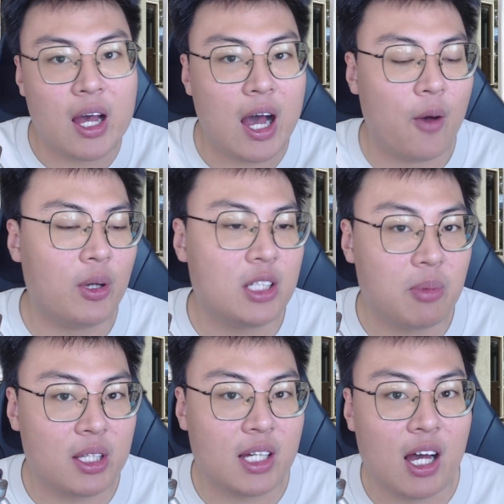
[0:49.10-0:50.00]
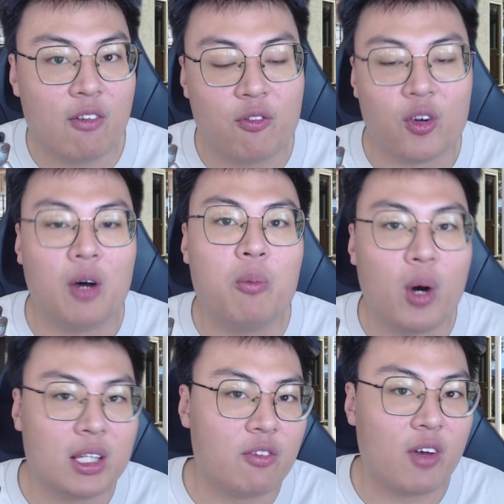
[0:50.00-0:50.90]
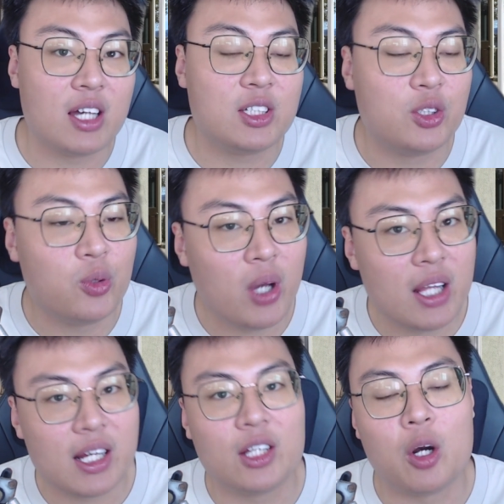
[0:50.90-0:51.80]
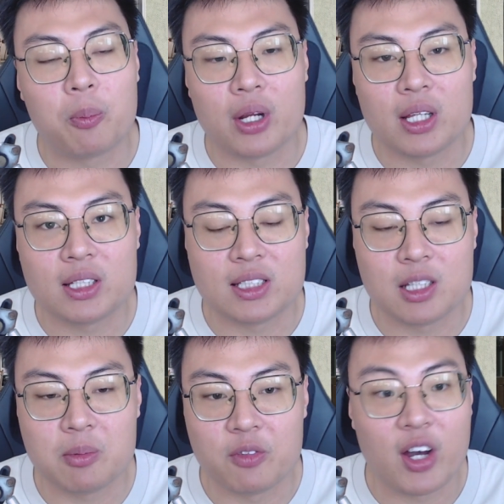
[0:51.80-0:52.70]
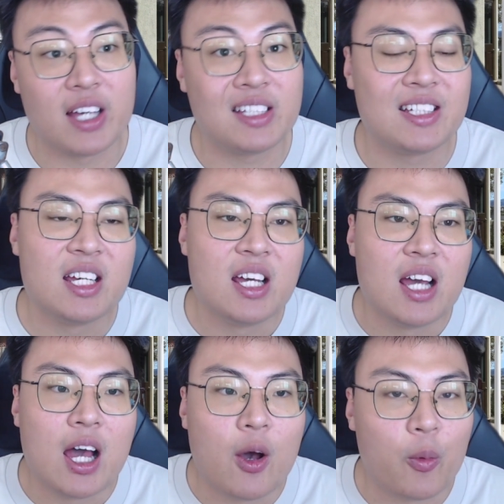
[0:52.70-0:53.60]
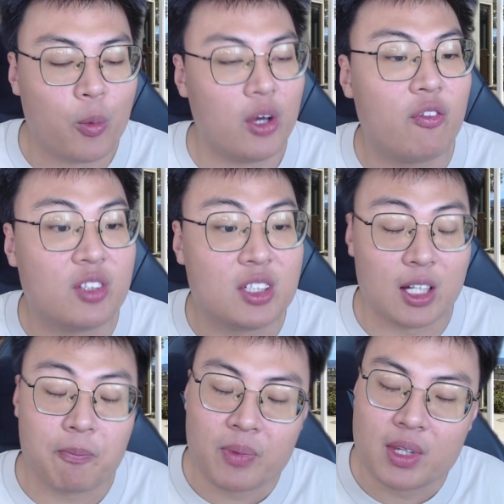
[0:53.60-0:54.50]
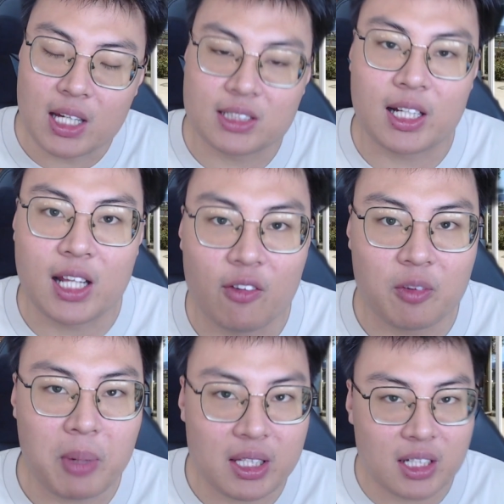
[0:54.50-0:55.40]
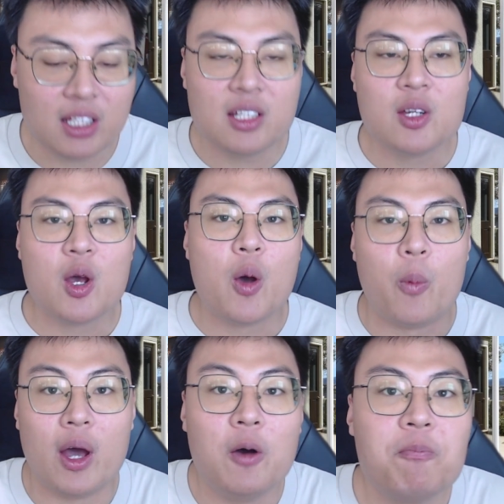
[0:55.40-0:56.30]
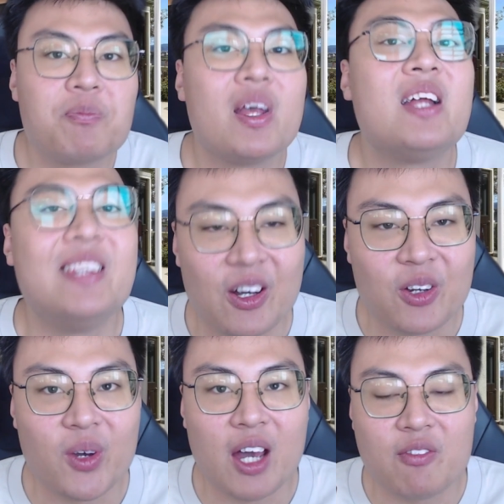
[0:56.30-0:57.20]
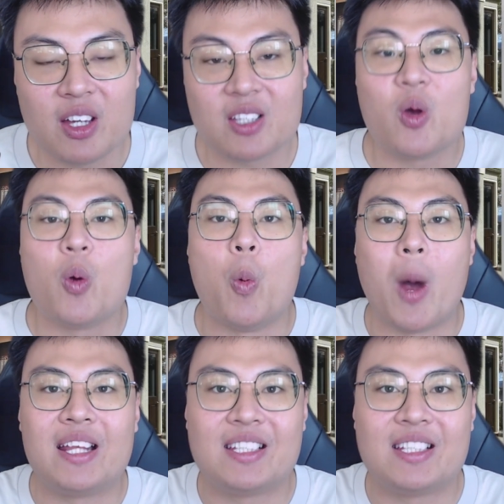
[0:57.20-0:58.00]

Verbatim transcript: WhatsApp data from one device to another operating system device with just a click of the button. Well, now you have it right